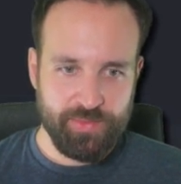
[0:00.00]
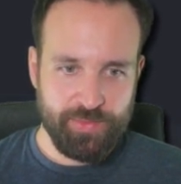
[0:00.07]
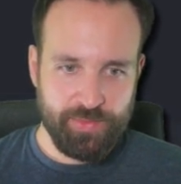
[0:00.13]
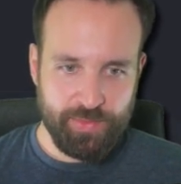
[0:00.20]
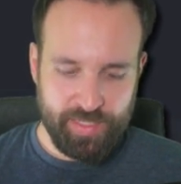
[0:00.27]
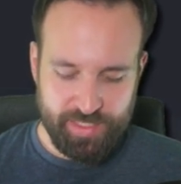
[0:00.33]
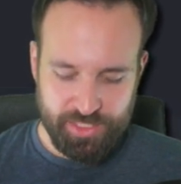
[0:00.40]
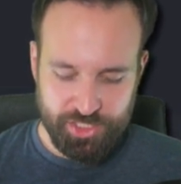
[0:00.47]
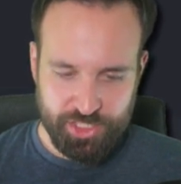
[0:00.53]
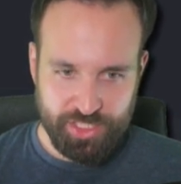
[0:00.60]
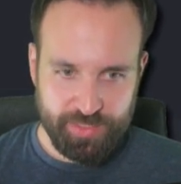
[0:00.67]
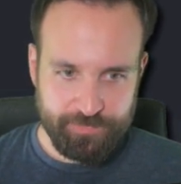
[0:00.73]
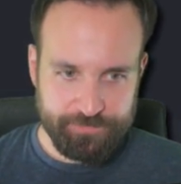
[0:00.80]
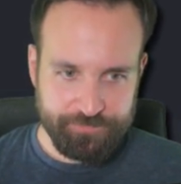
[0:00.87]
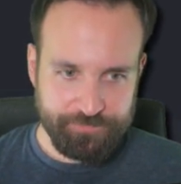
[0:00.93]

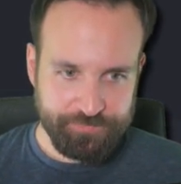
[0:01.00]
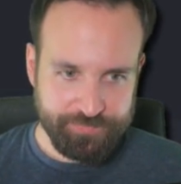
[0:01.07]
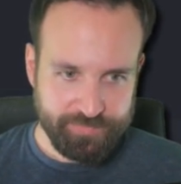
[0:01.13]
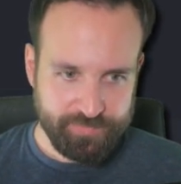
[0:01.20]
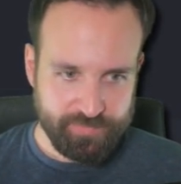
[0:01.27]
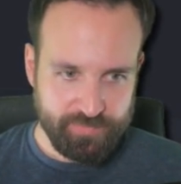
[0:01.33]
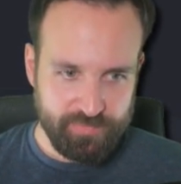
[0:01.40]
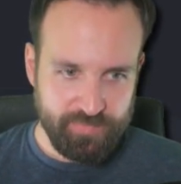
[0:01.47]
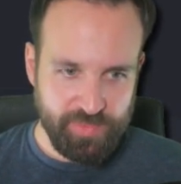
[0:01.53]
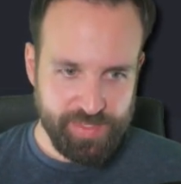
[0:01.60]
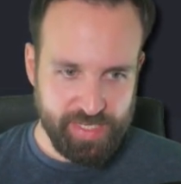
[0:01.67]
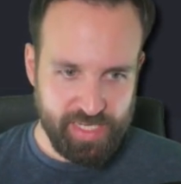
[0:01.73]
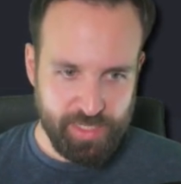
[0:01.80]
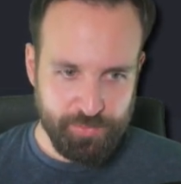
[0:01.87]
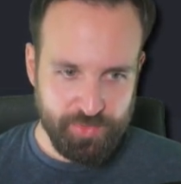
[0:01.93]
range
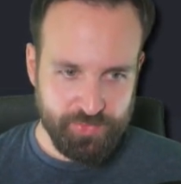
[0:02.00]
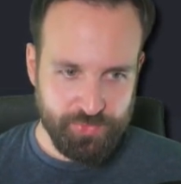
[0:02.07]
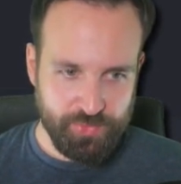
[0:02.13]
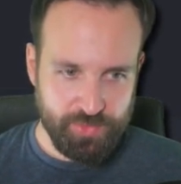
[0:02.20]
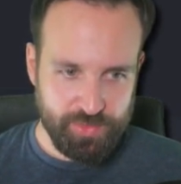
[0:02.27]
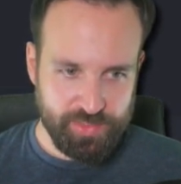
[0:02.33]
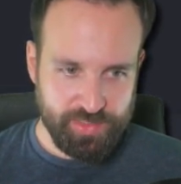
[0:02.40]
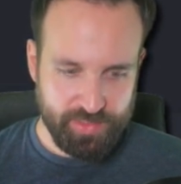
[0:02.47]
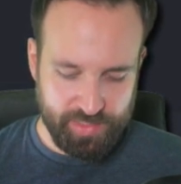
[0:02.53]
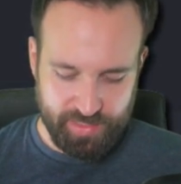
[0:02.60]
type, of course,